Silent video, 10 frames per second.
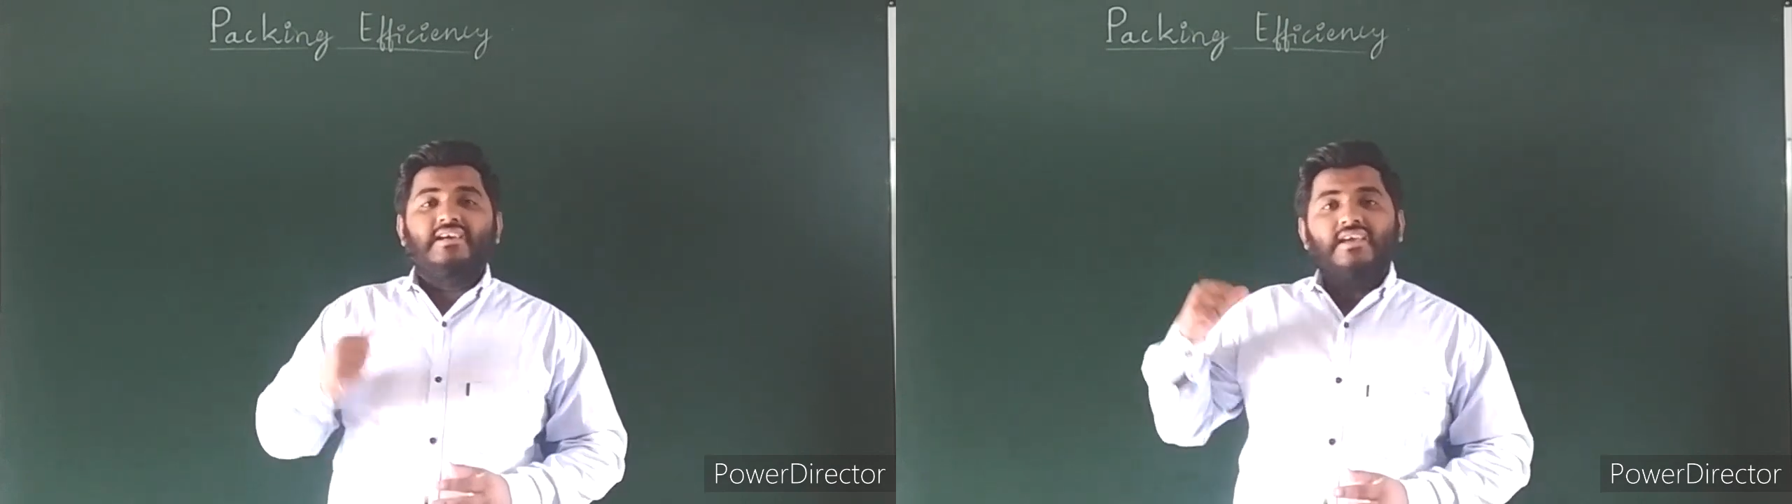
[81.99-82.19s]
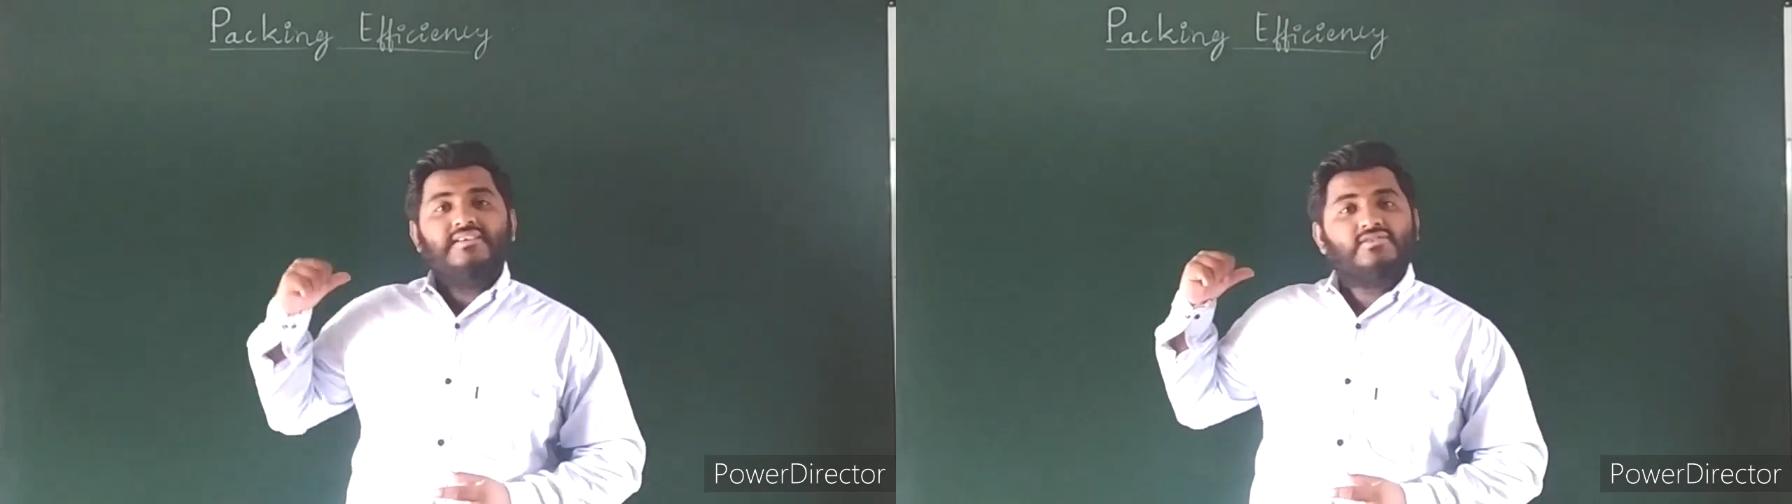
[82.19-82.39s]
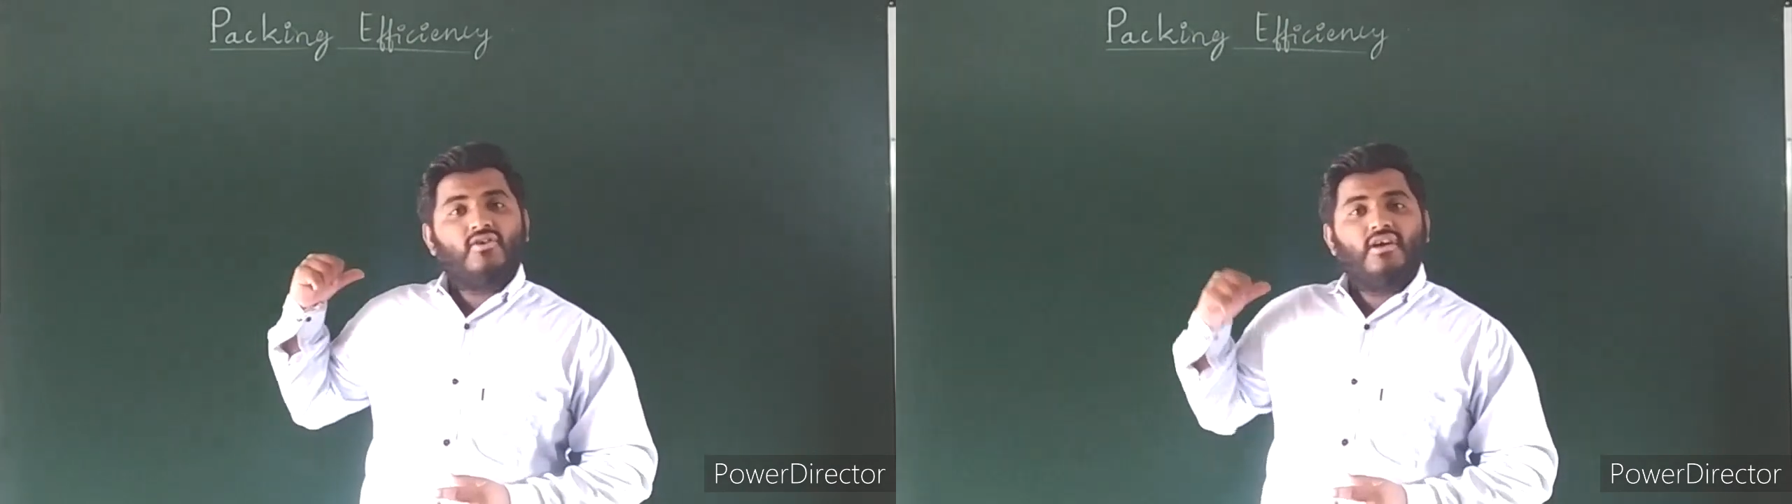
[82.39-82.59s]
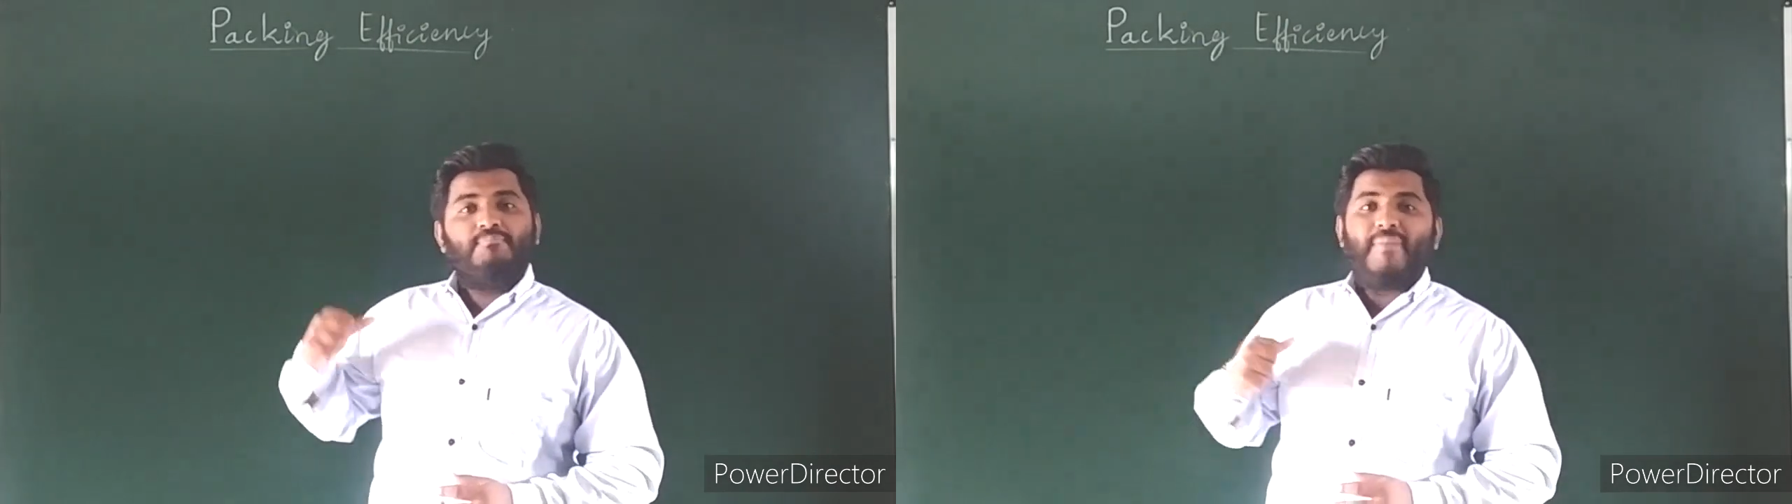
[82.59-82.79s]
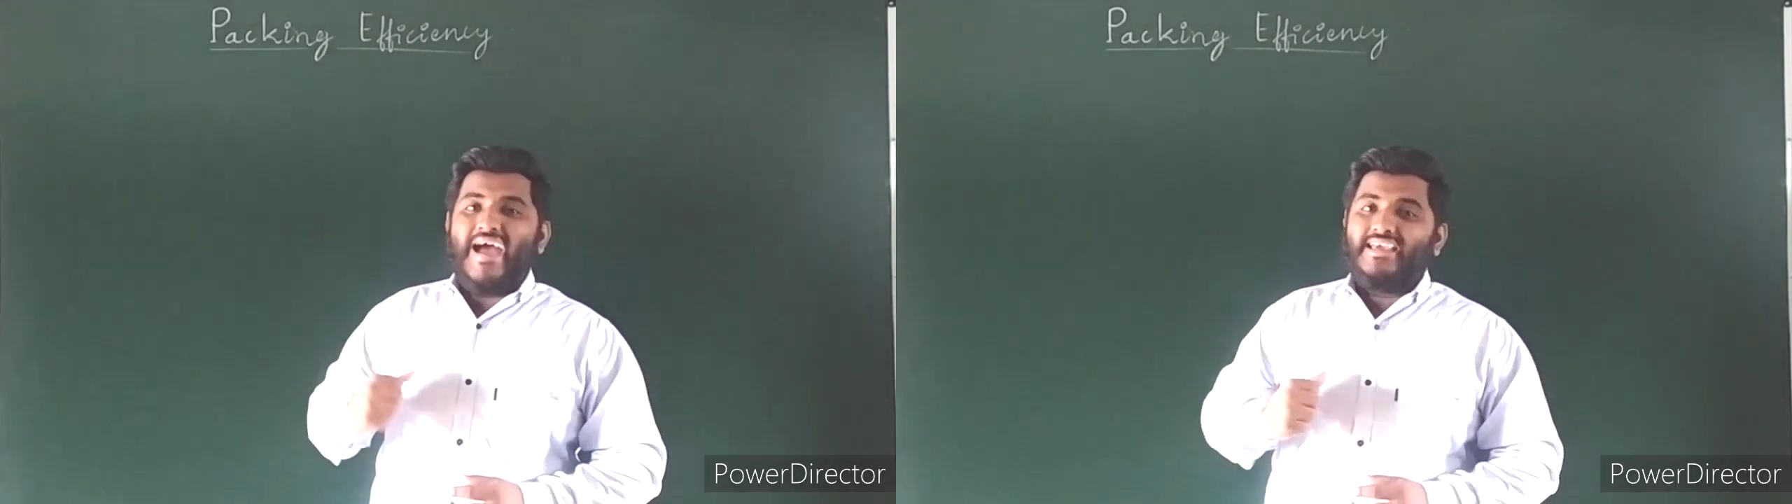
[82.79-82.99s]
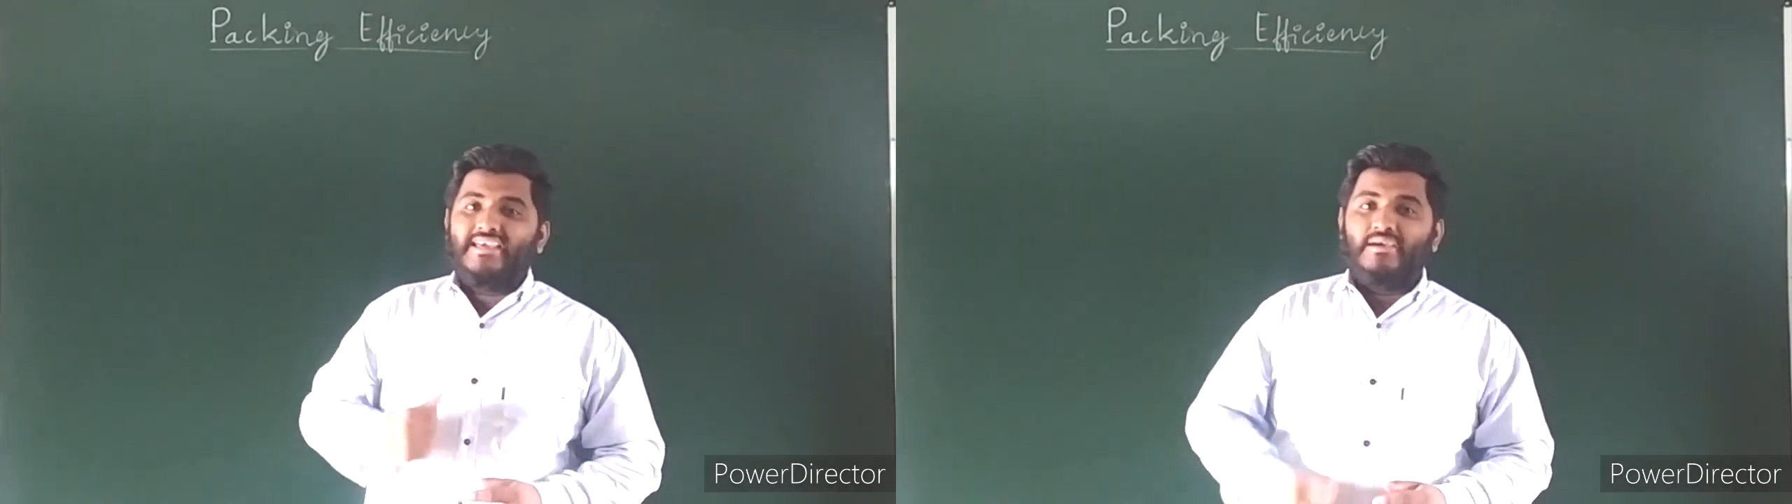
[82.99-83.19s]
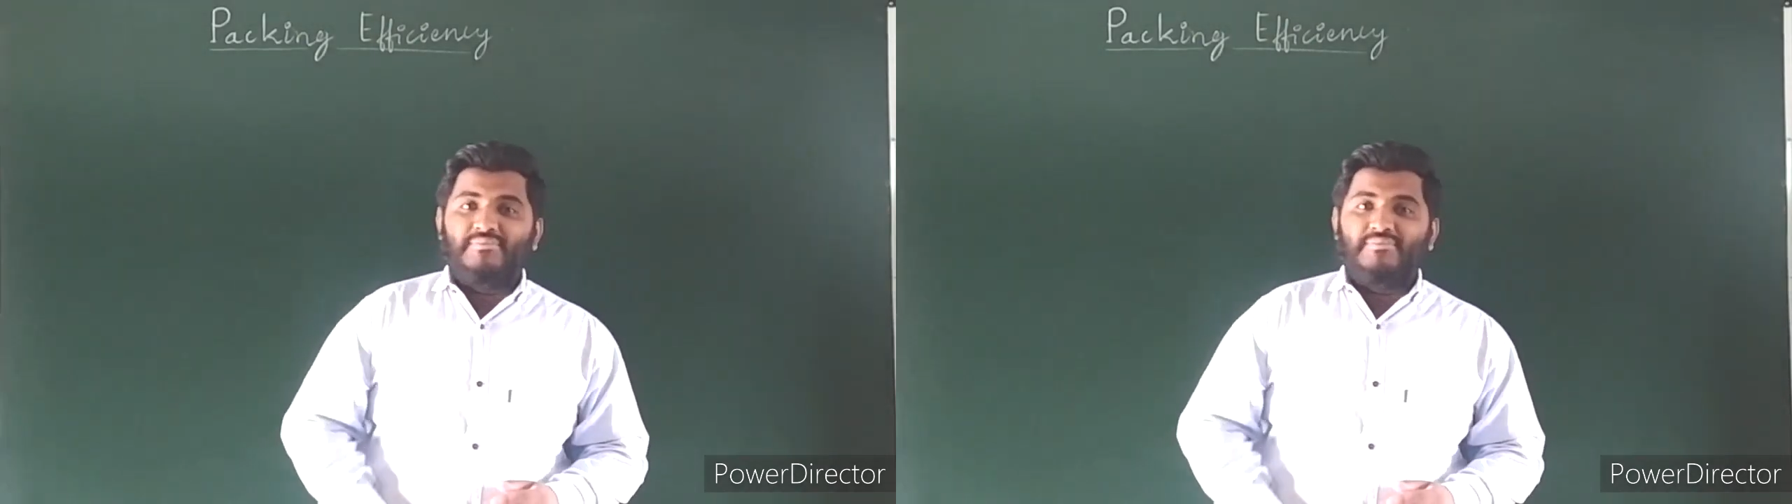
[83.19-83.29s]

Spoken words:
is called packing